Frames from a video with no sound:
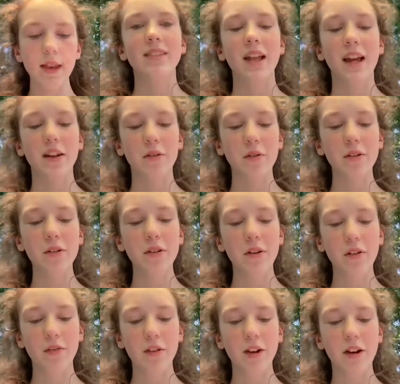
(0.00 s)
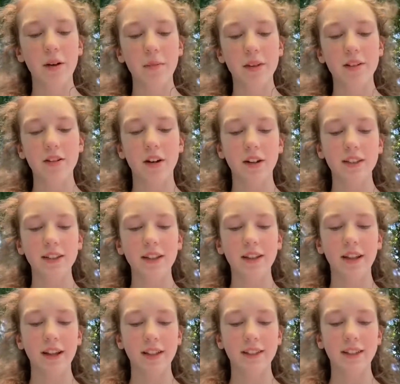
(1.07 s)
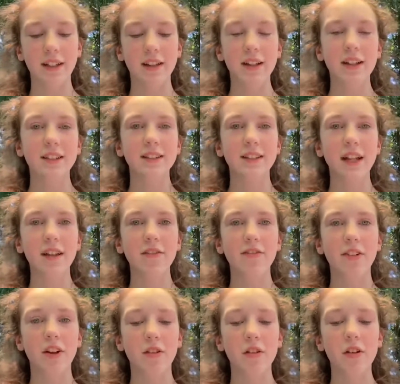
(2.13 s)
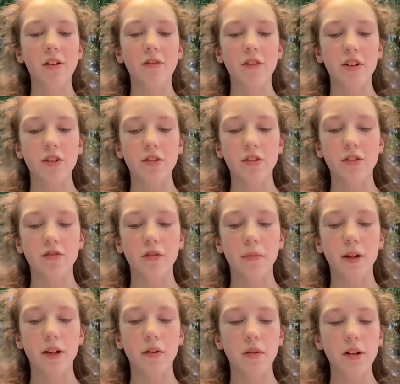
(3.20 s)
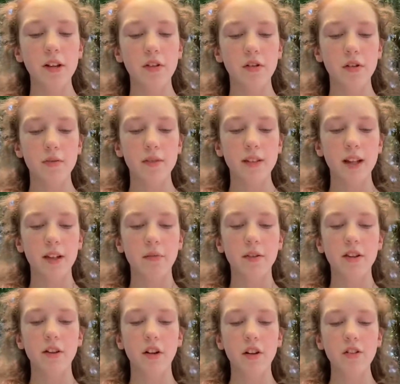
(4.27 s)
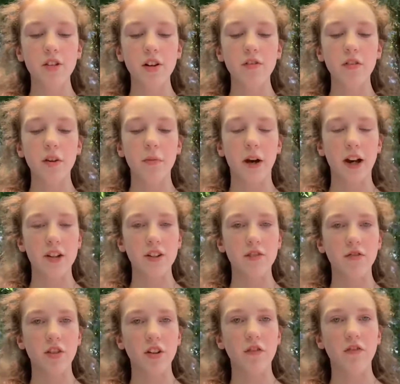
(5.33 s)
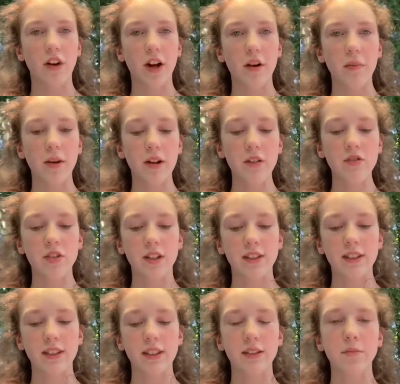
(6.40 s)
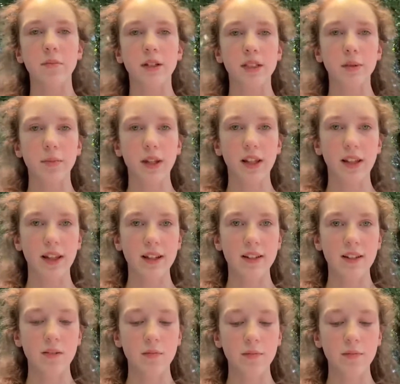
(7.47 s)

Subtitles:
In order to overcome this toxic legacy, state and federal officials from minority groups and with knowledge of and passion for environmental justice must be elected.